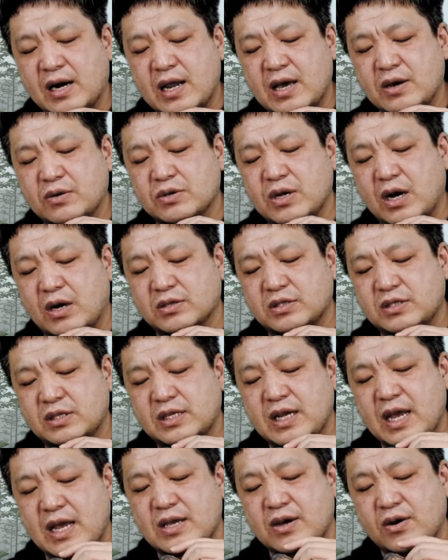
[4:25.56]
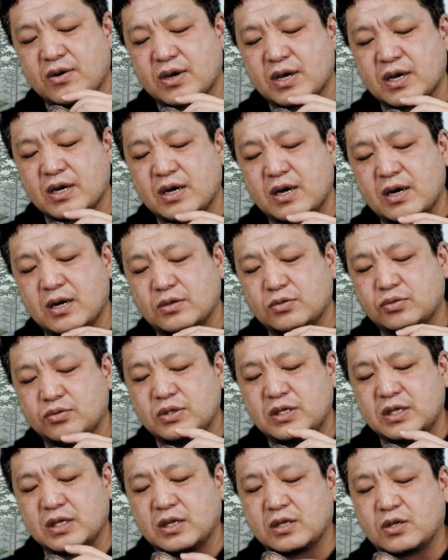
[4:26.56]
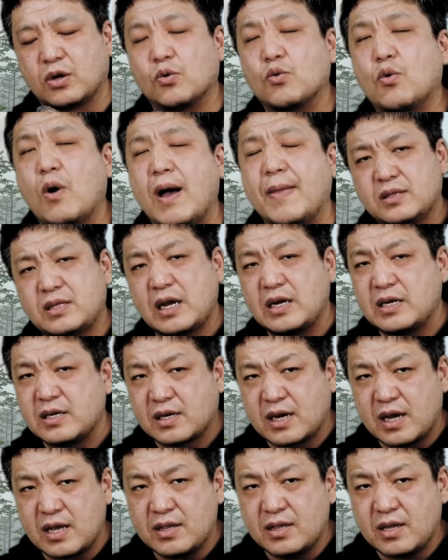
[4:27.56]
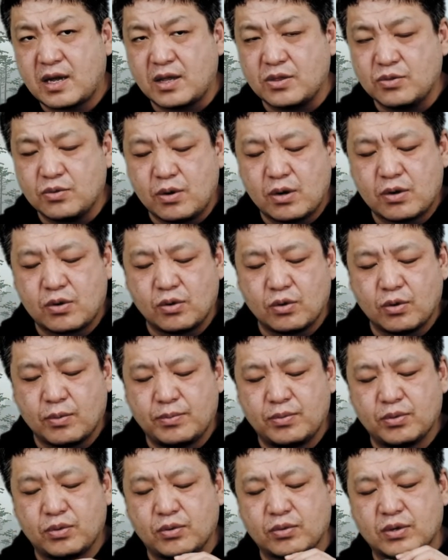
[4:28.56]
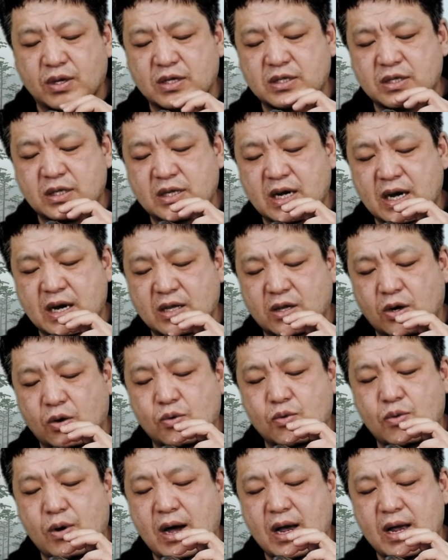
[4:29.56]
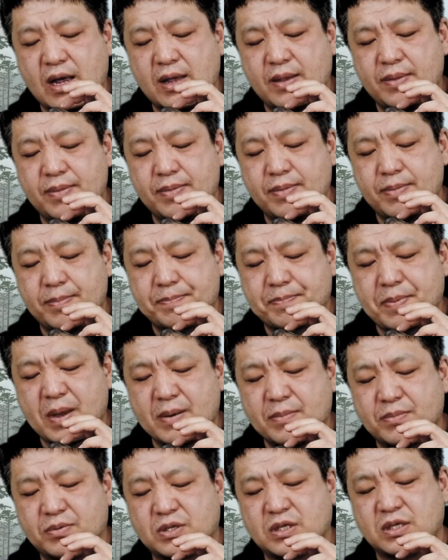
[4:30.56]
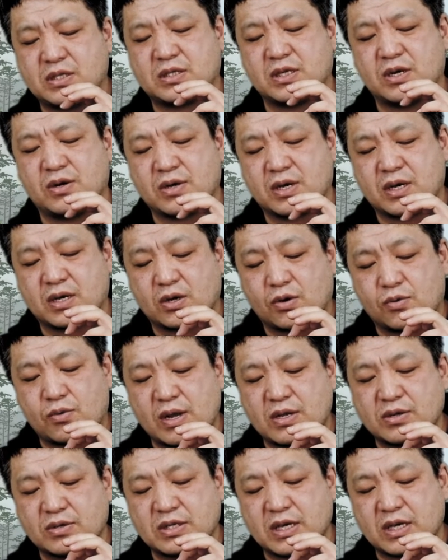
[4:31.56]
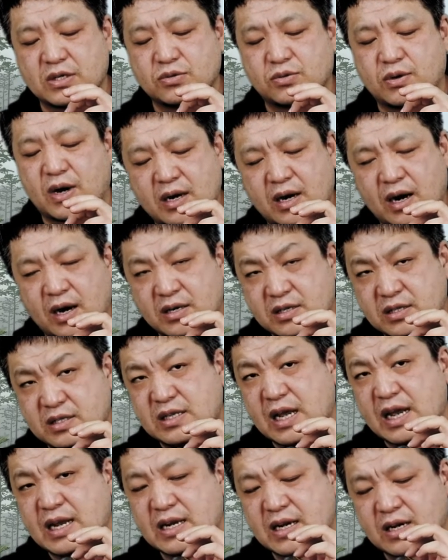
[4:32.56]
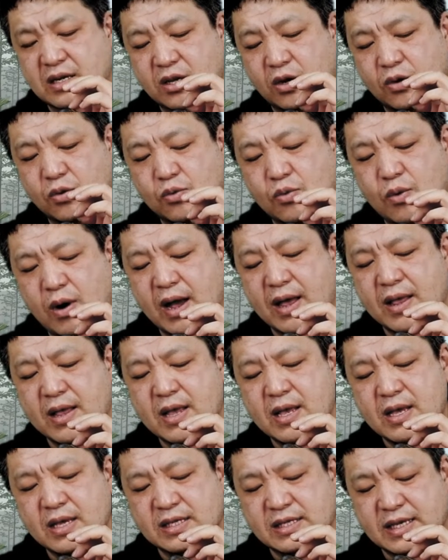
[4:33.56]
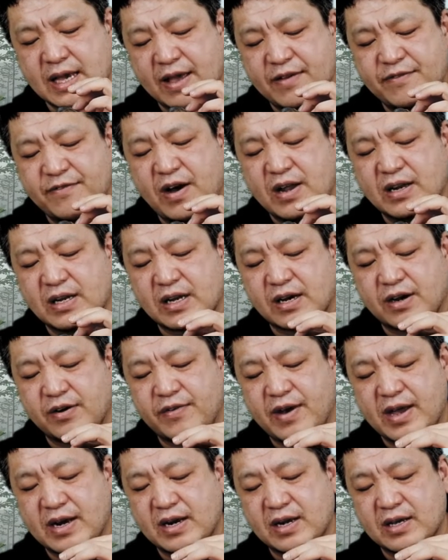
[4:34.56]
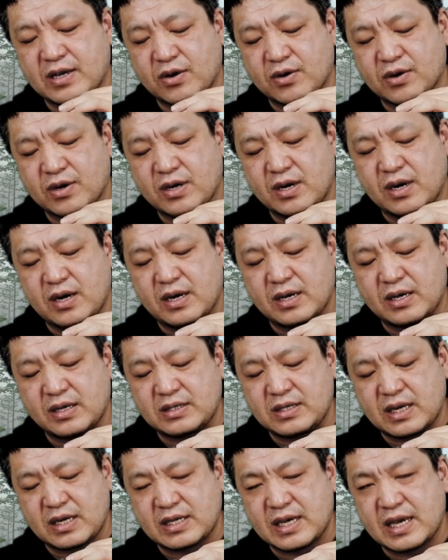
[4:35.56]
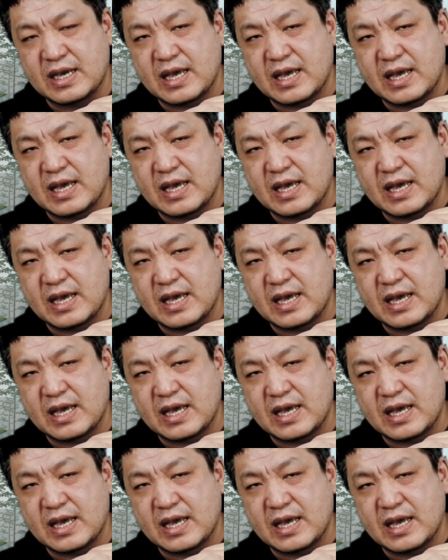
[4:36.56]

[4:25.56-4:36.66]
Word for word: This part of its nose was obviously not connected to muscles, so it was connected to the keratins. Therefore, we speculate that its crest ranged from the eyes to the nose.